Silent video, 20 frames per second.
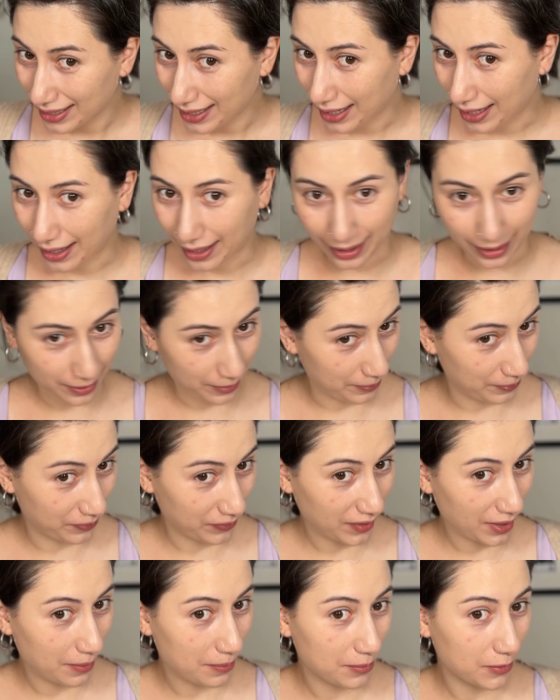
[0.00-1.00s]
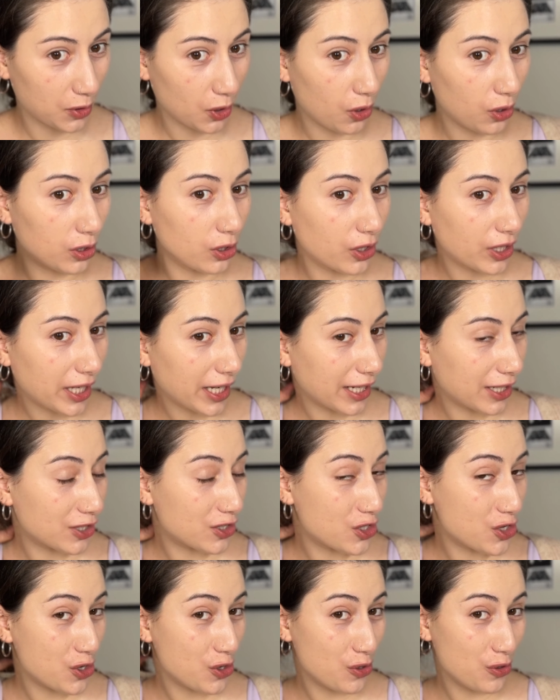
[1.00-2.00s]
Not looking
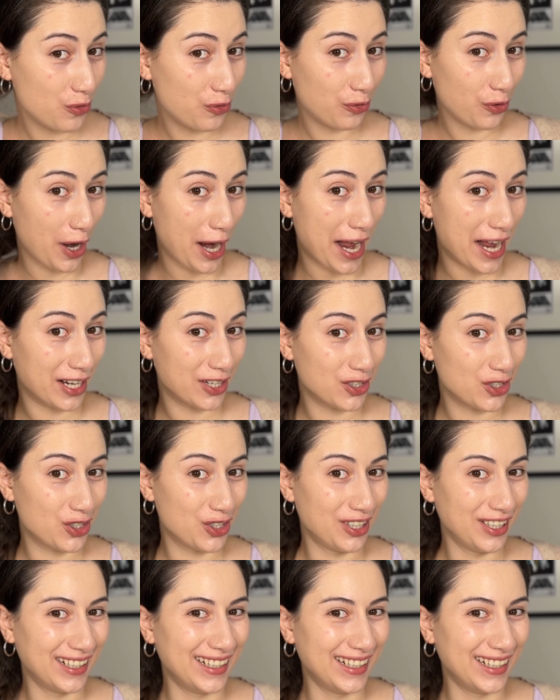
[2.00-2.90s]
too fresh.